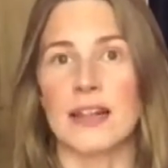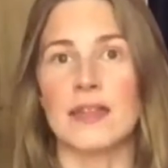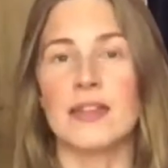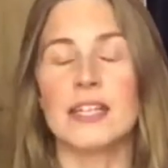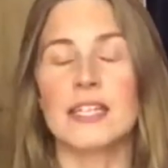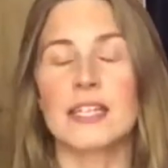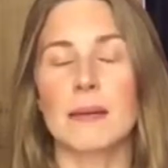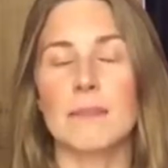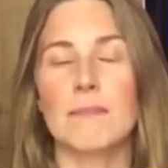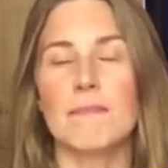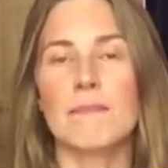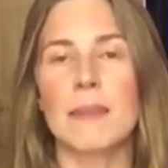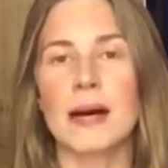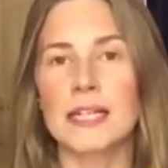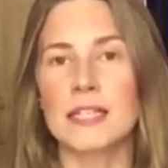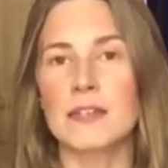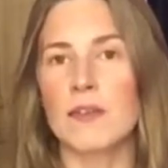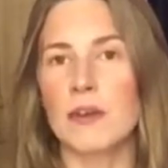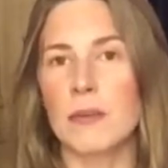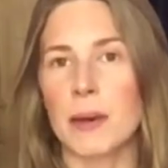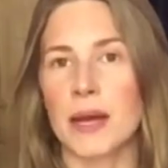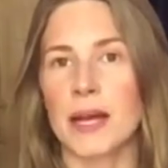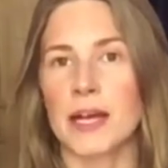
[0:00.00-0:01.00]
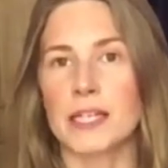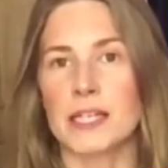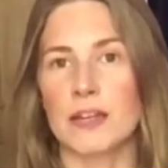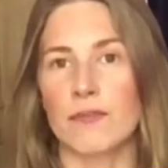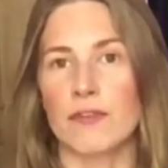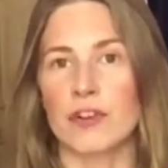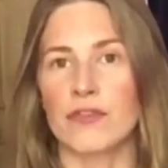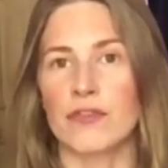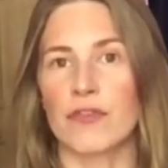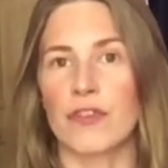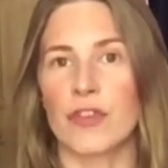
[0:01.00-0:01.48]
And this can massively make a
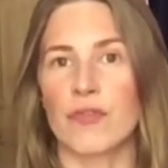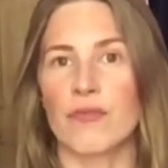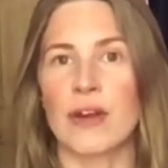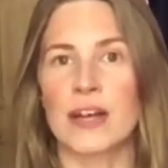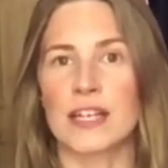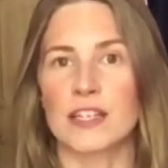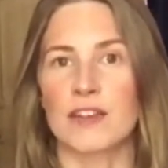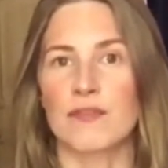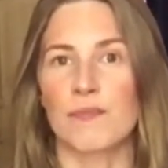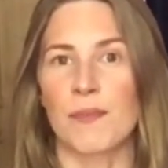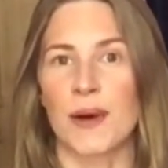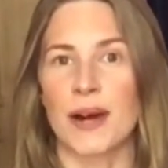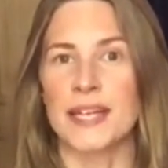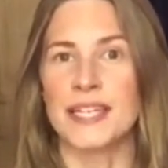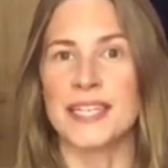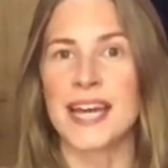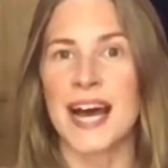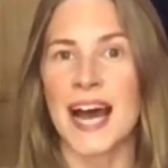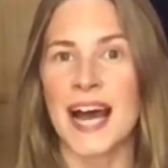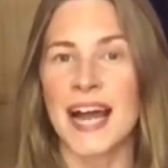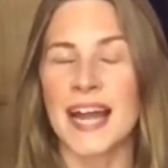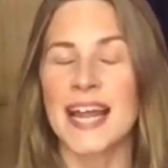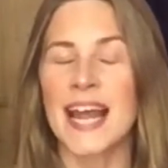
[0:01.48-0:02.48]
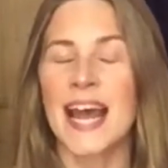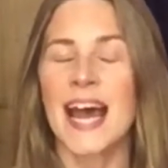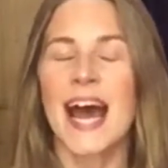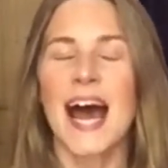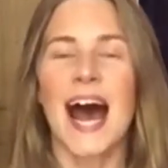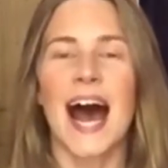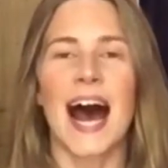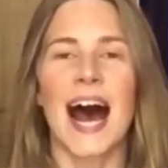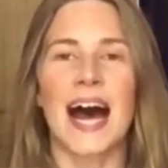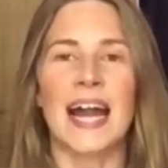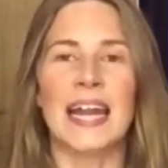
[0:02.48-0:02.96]
difference for the rest of my day,
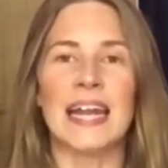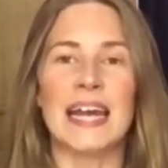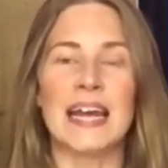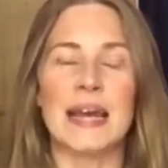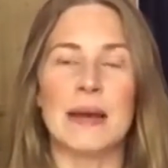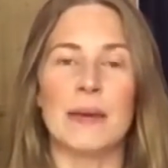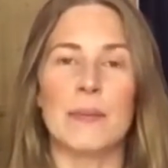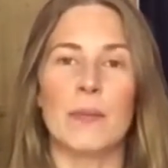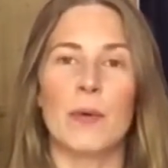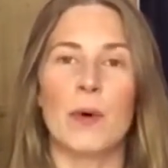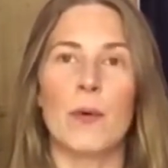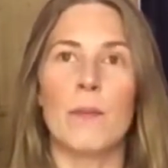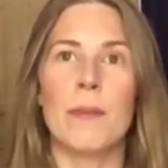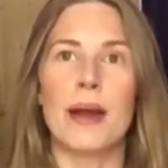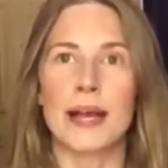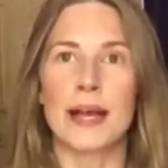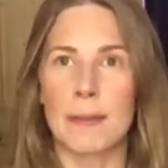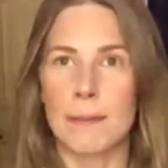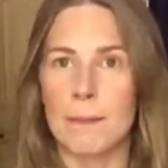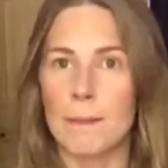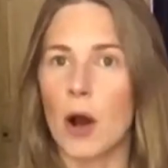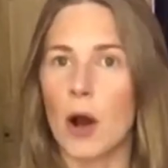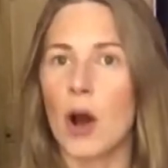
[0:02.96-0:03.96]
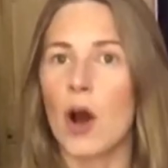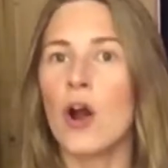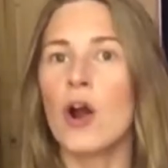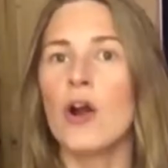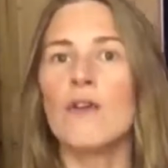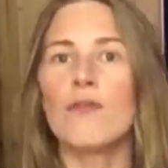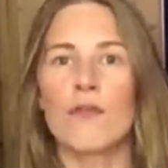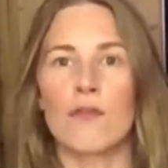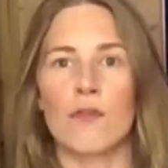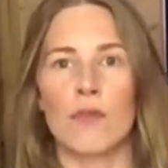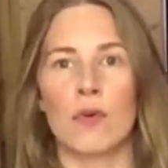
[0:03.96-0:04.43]
and it will make an
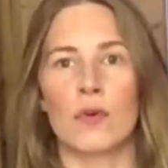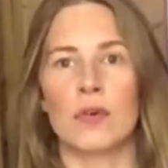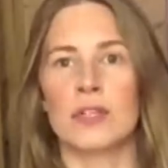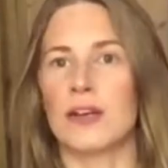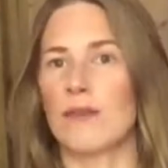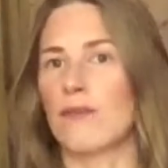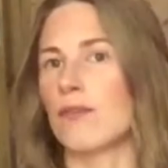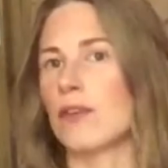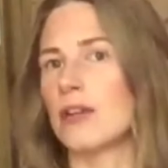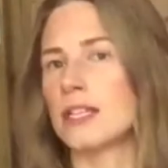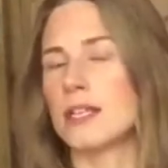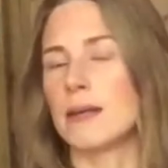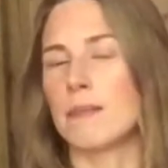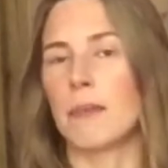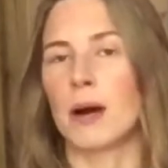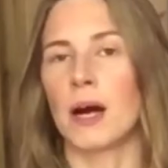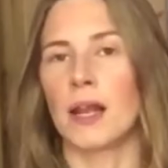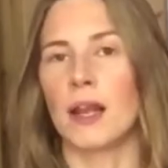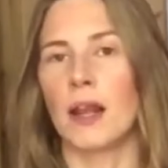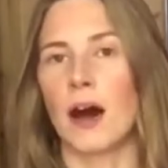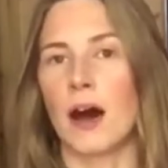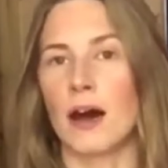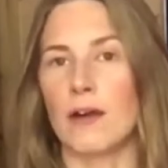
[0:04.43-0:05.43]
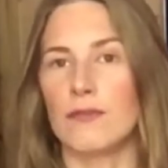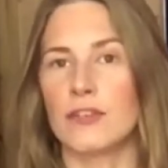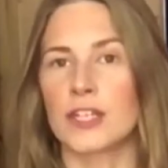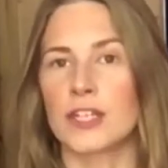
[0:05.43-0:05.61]
overall difference in my life.